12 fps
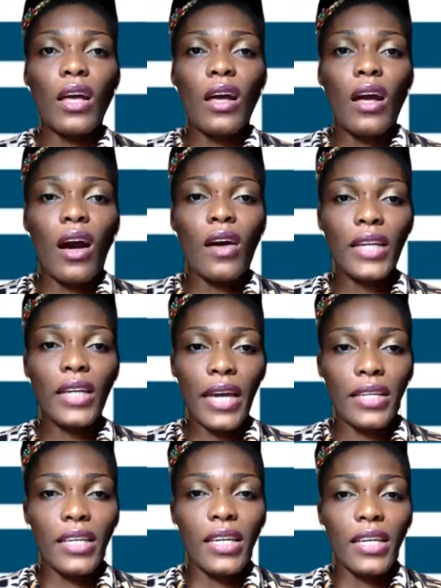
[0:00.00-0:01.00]
Okay,
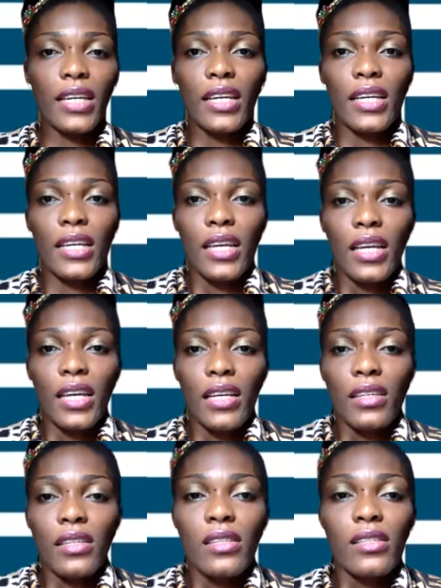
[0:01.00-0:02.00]

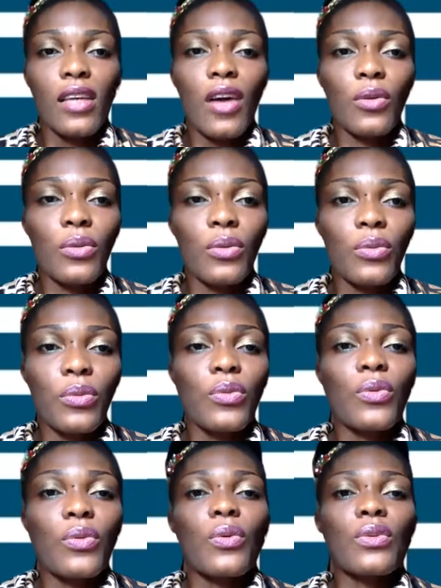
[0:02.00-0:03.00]
so
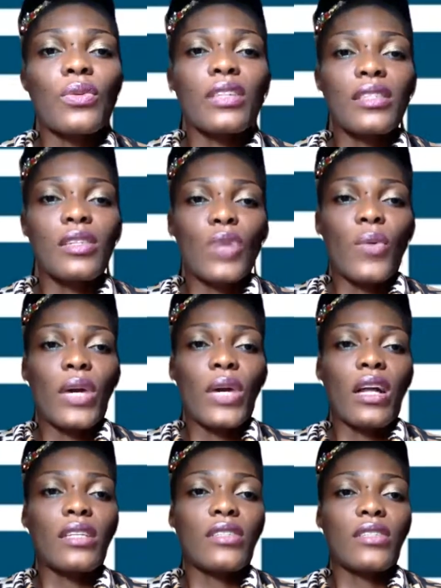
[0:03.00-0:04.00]
this is where we call it
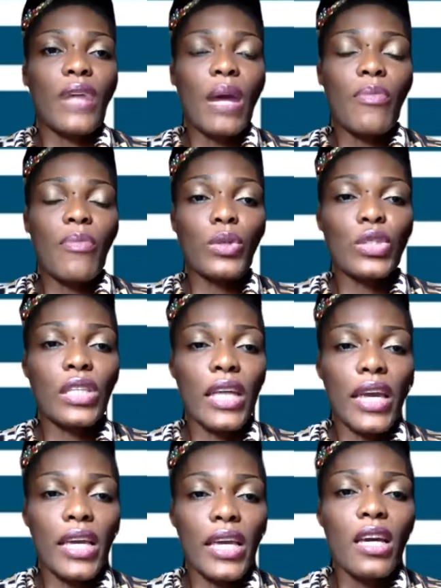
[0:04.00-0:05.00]
a wrap for today.
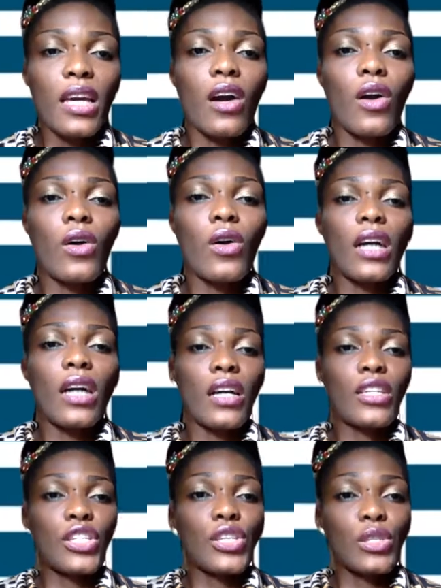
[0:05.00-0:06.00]
On our
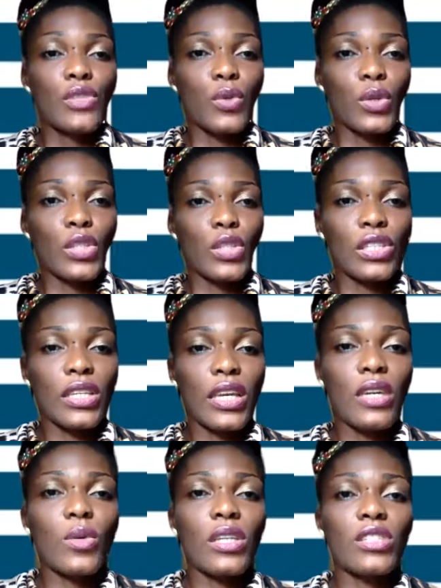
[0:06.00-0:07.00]
news for today,
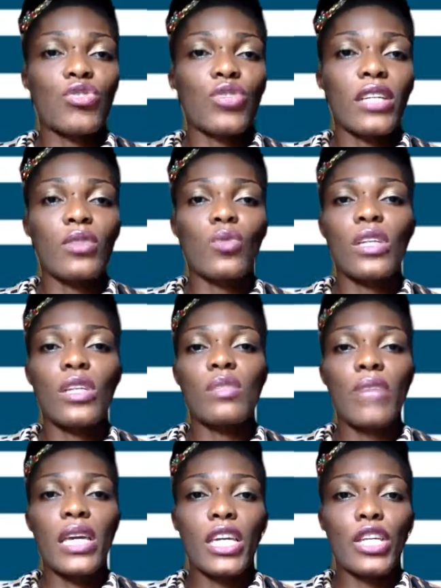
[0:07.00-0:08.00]
what's trending, what's
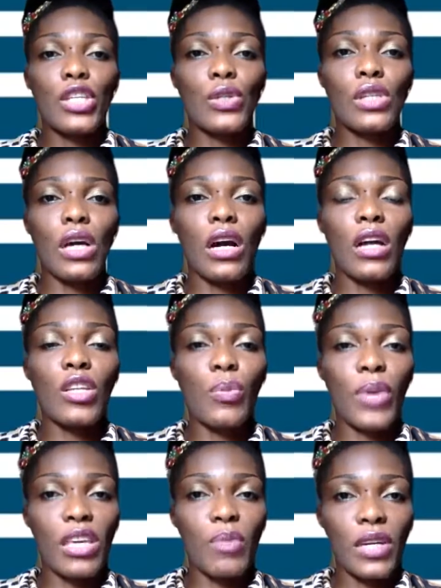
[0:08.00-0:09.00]
making news on the
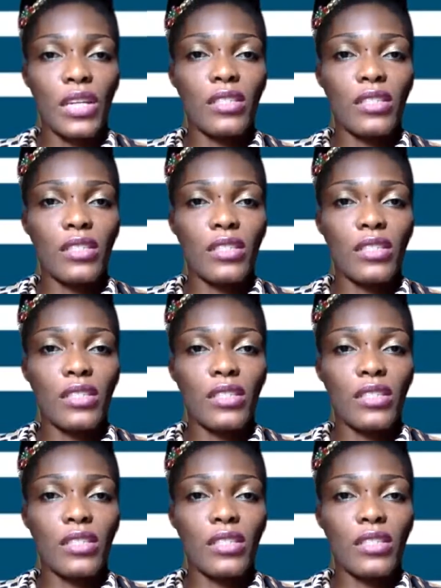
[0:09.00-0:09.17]
papers.